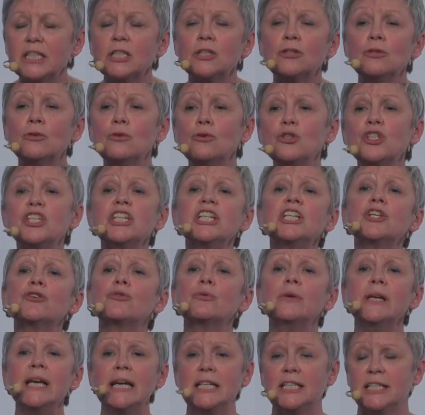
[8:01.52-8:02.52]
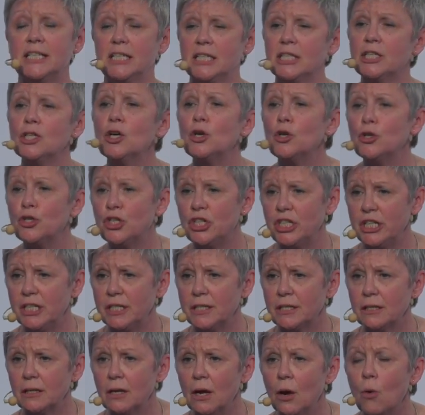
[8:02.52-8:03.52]
Technology create
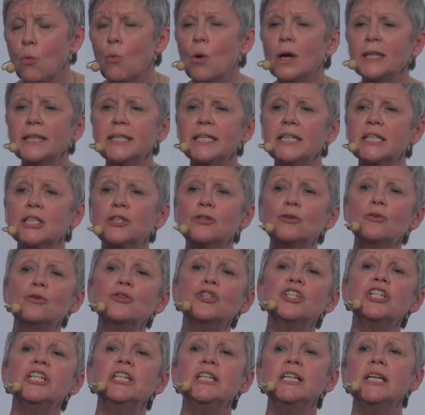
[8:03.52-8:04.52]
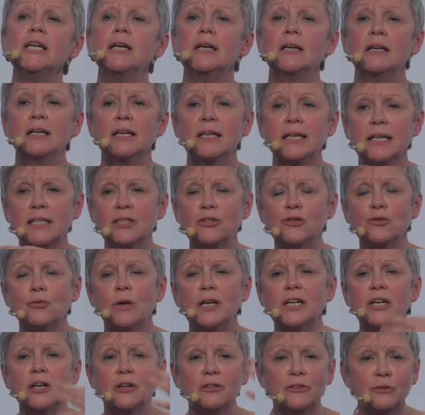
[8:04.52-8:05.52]
technologies. One technology get to
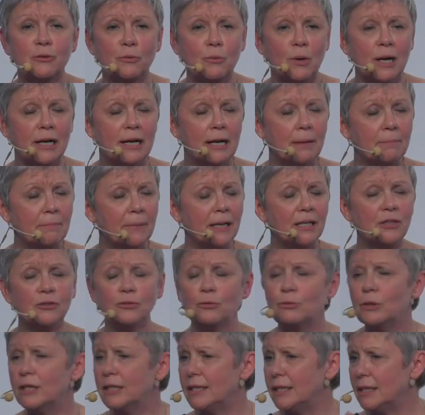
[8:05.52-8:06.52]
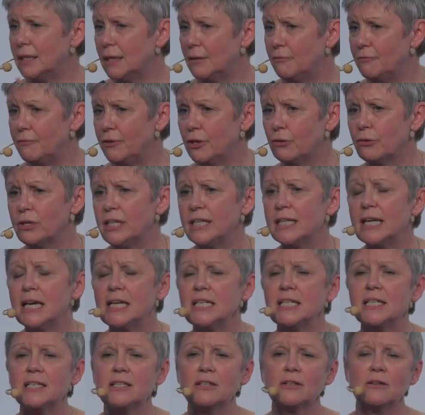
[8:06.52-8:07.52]
another one. By the way, they are very
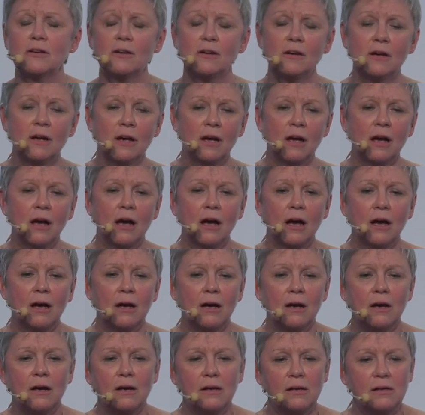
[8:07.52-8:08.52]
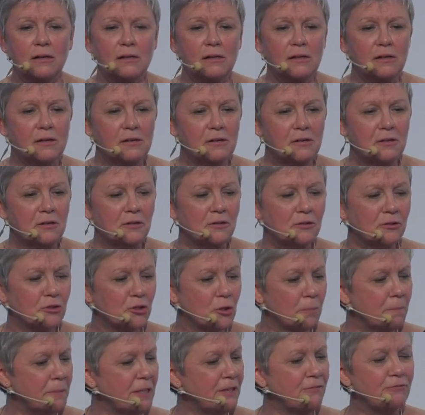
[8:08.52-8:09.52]
nice uh, uh, uh,
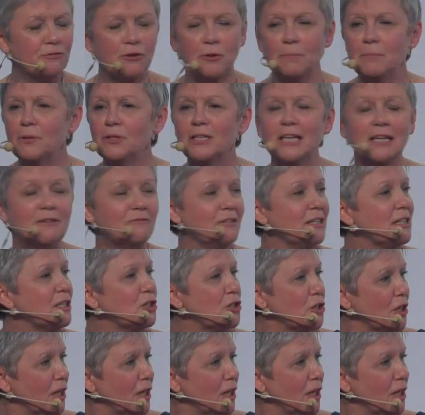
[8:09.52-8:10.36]
topic from uh, Kevin